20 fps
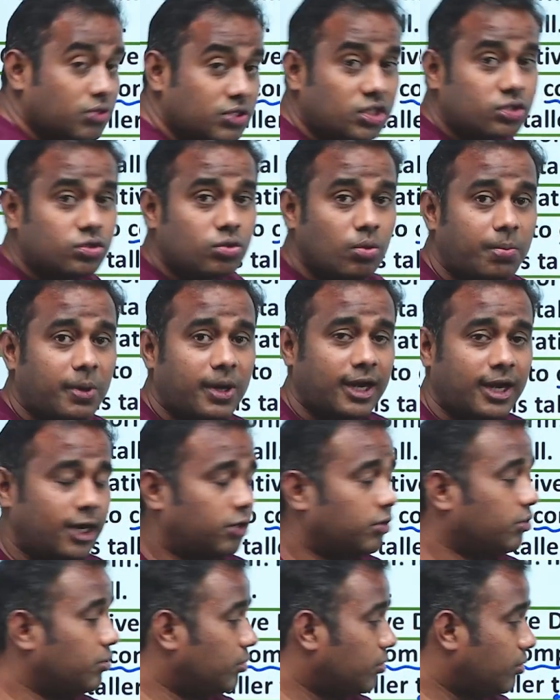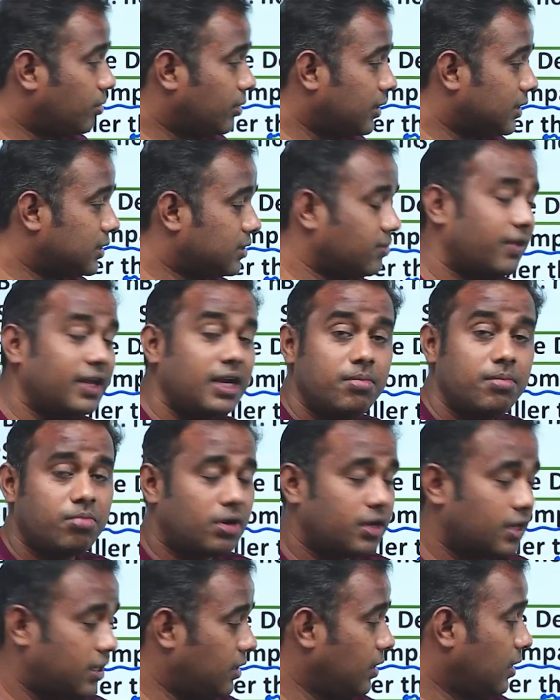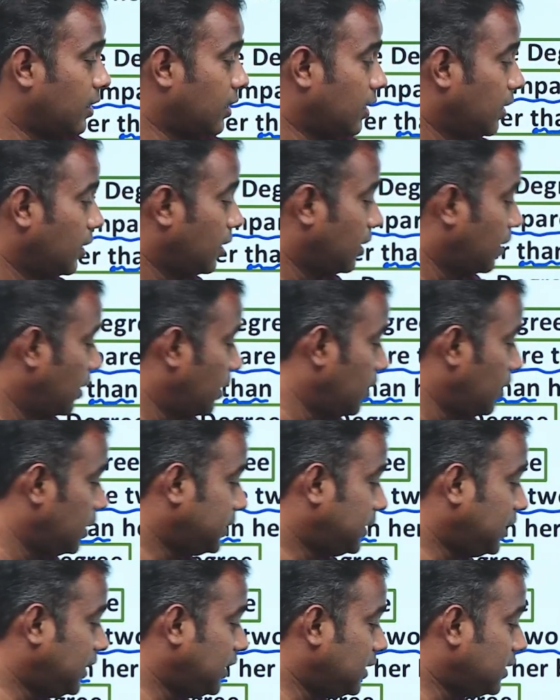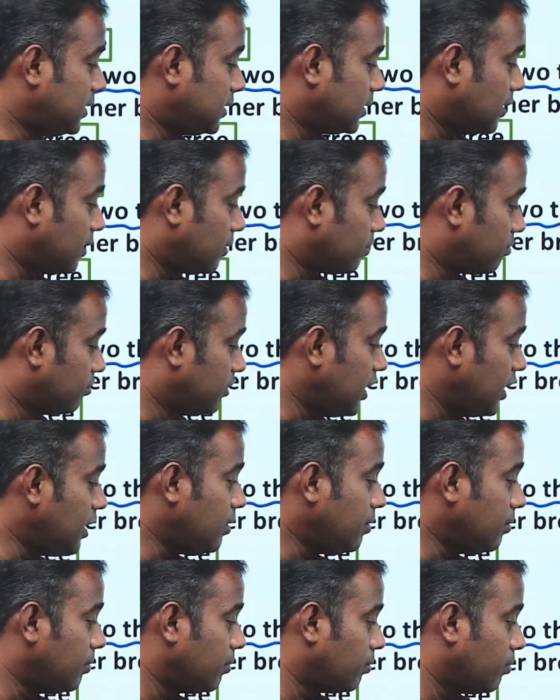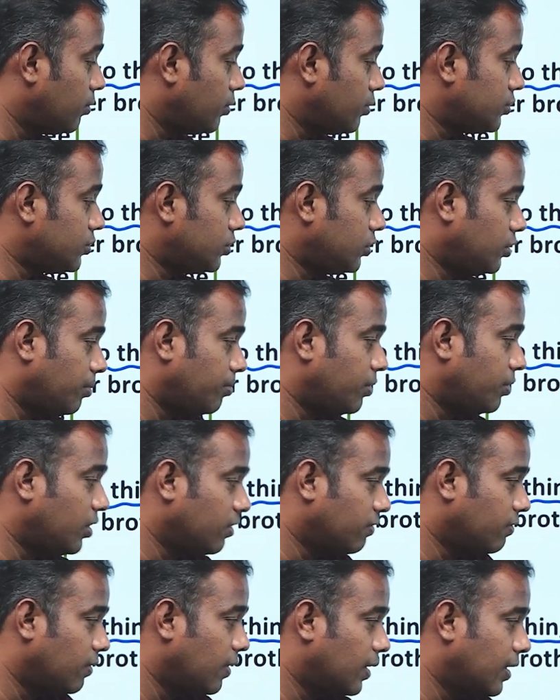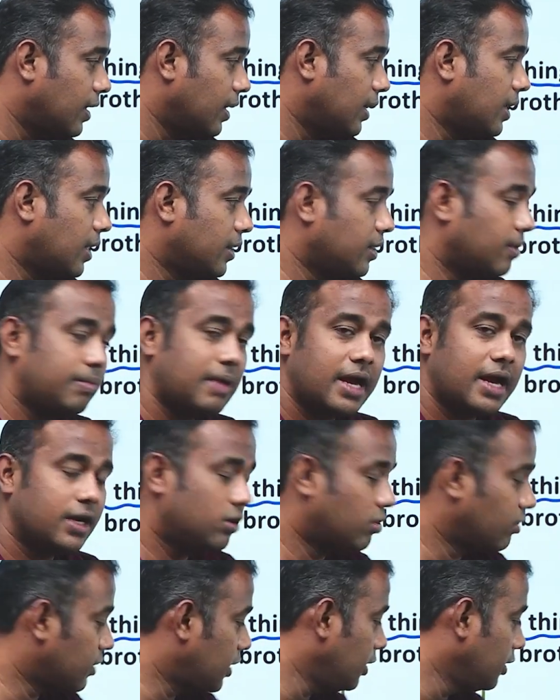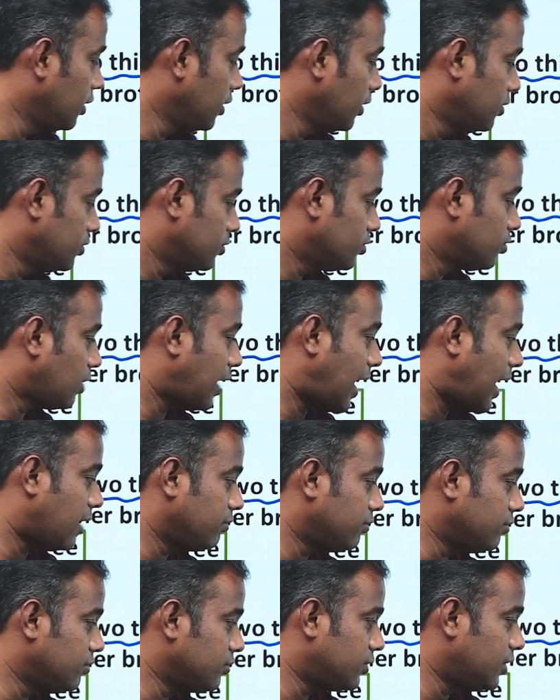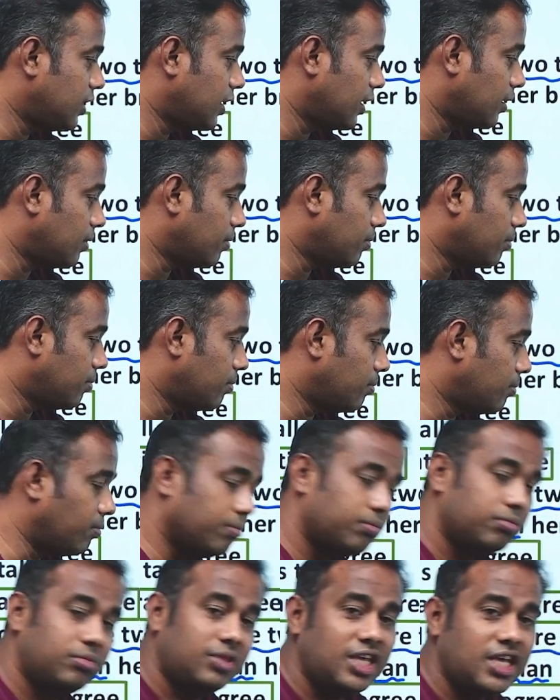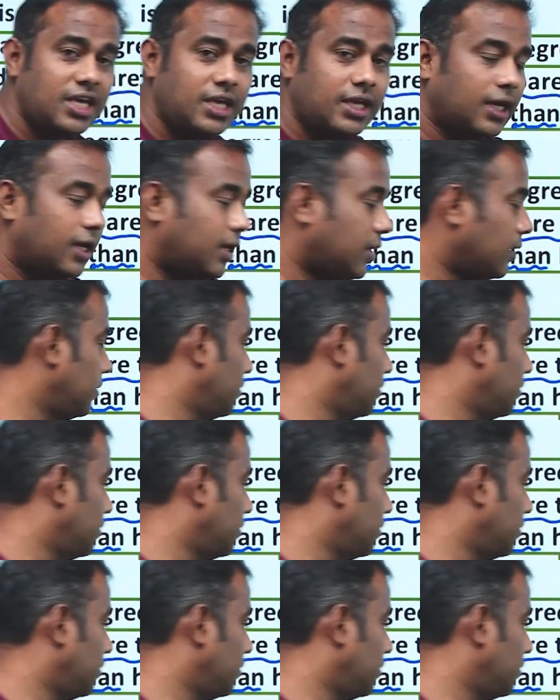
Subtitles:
a superlative, this is very important. She is the most beautiful girl on the planet. Okay, so I have used the here,